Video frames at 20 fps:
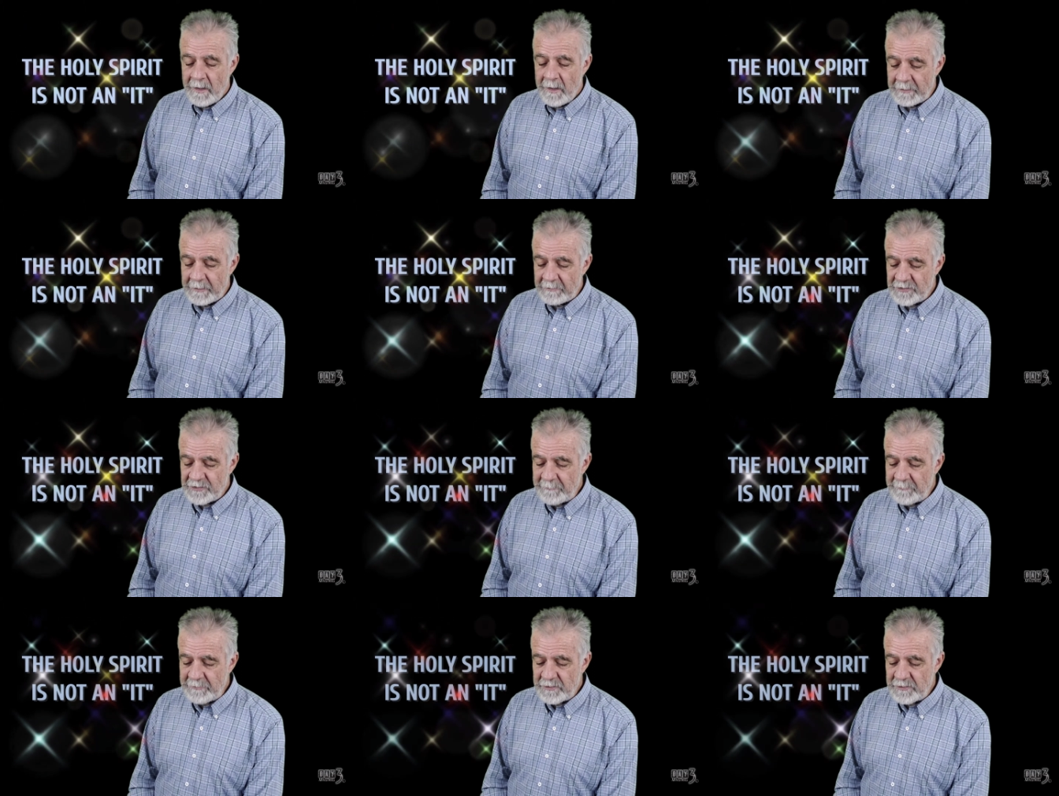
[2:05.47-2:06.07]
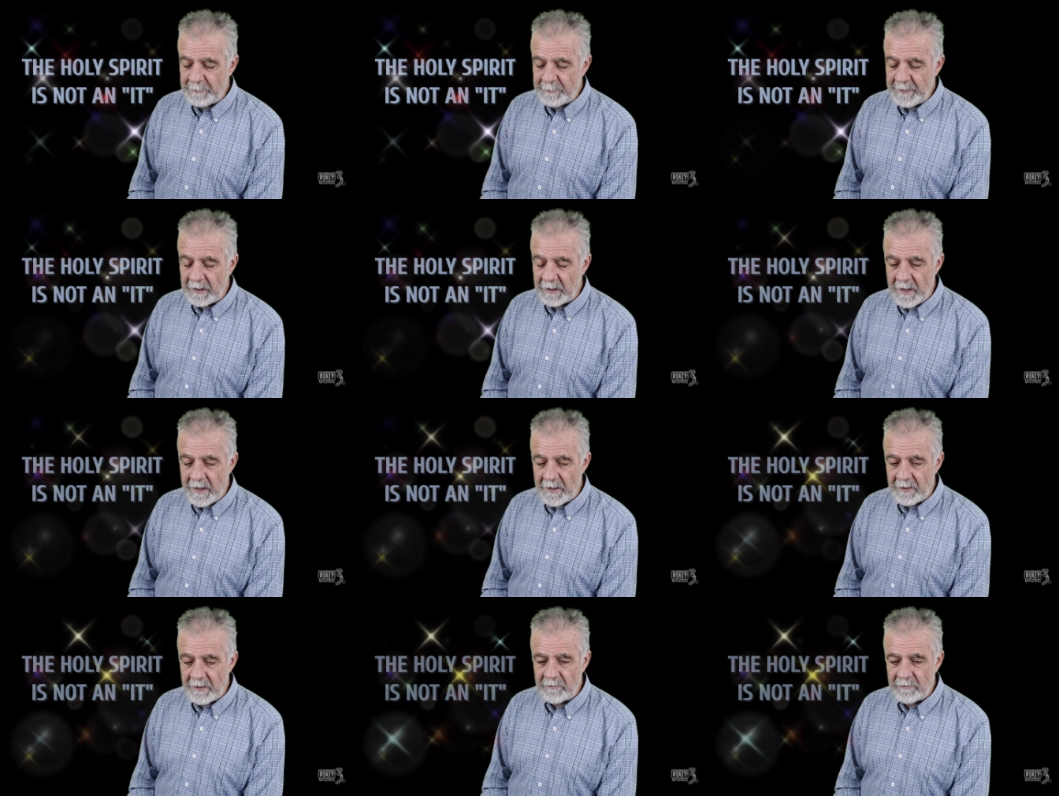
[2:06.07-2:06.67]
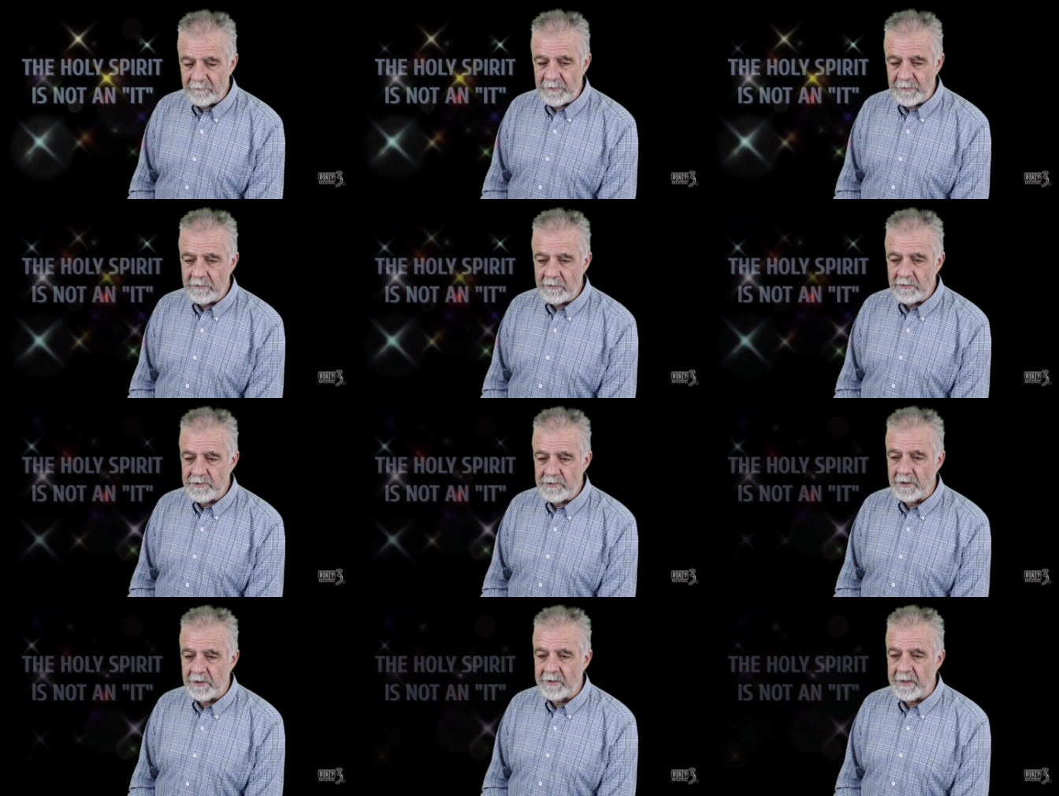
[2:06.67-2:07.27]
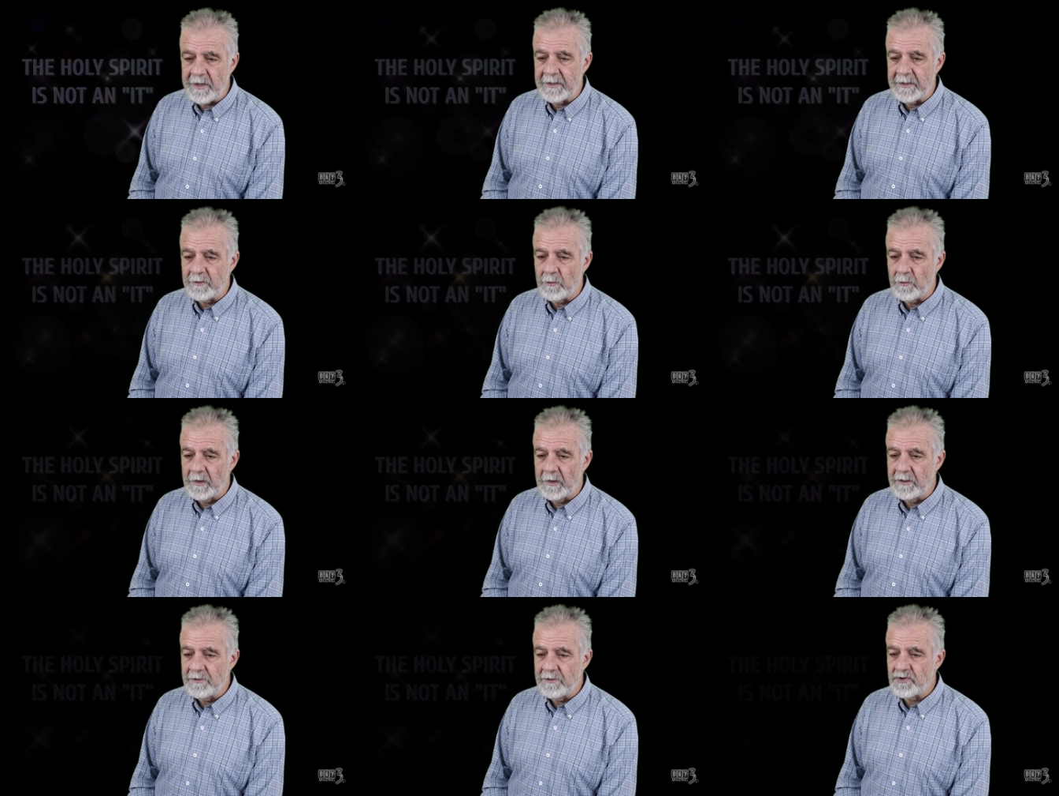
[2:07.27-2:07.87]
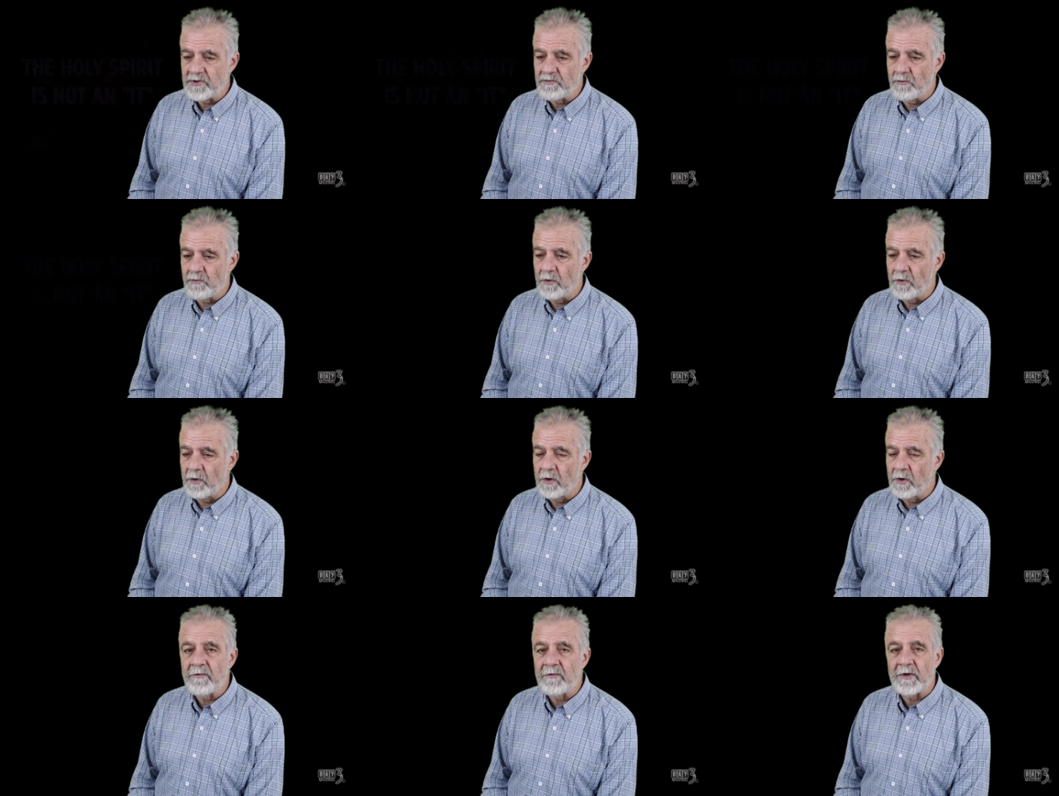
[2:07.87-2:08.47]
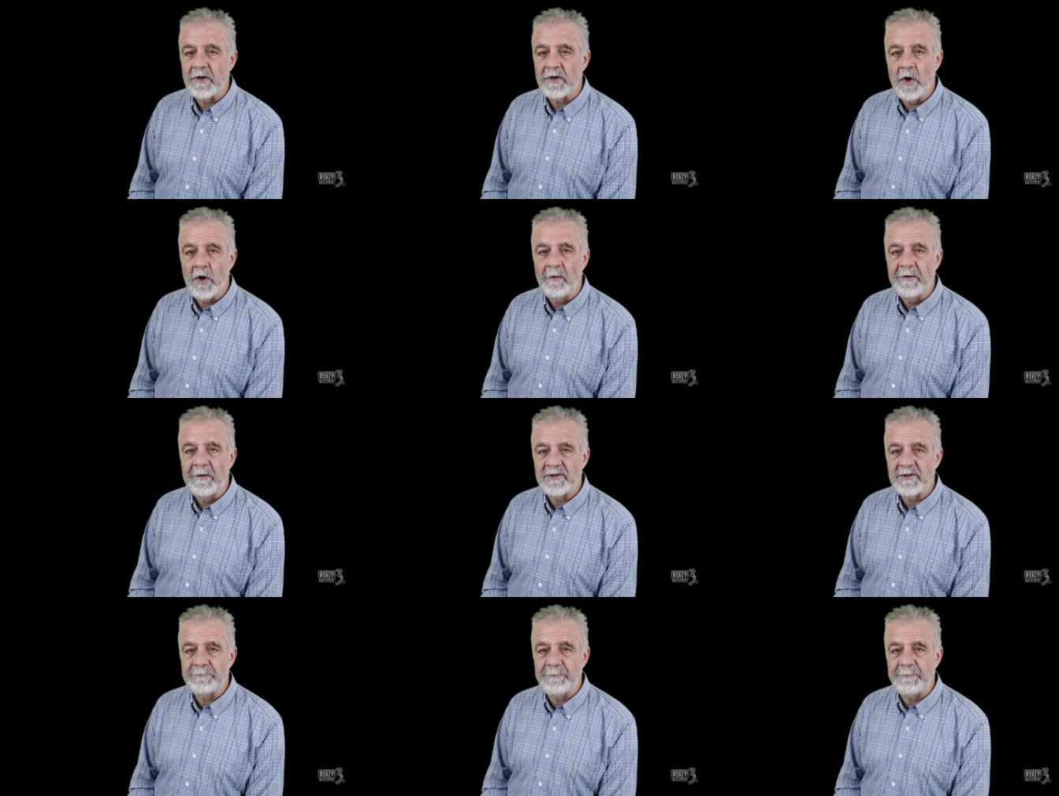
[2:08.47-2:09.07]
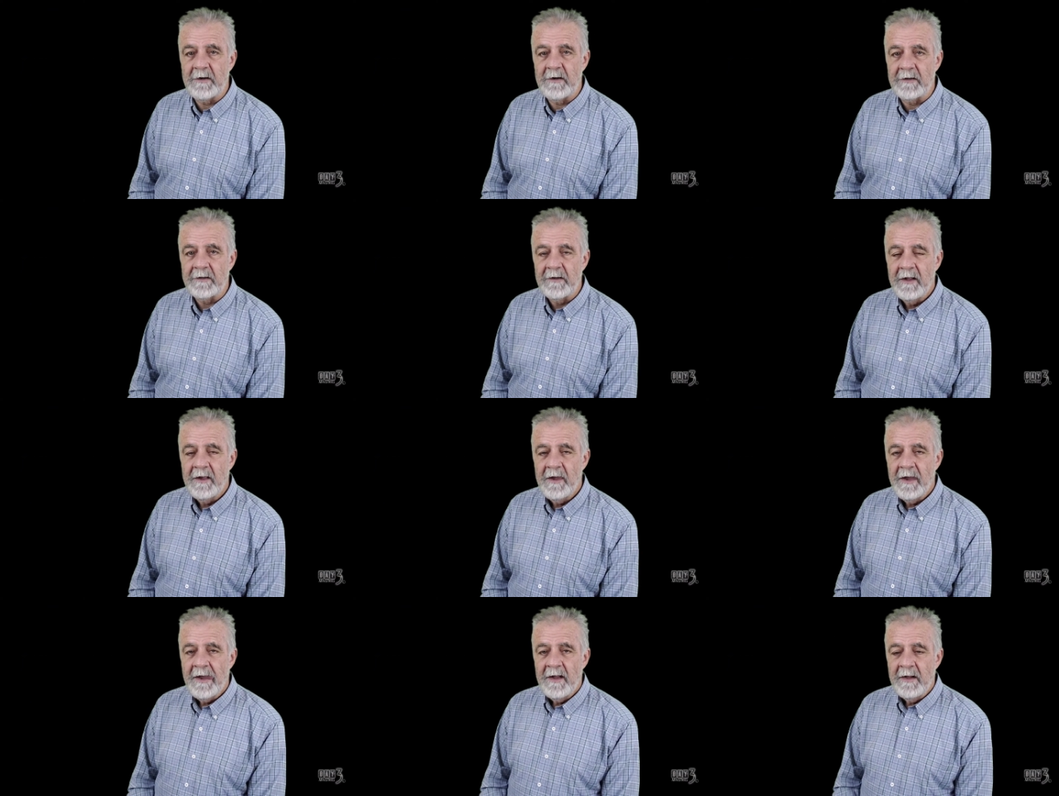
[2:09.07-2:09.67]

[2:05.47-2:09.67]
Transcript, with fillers: There seems to be a lot of confusion today in the religious world over the Holy Spirit.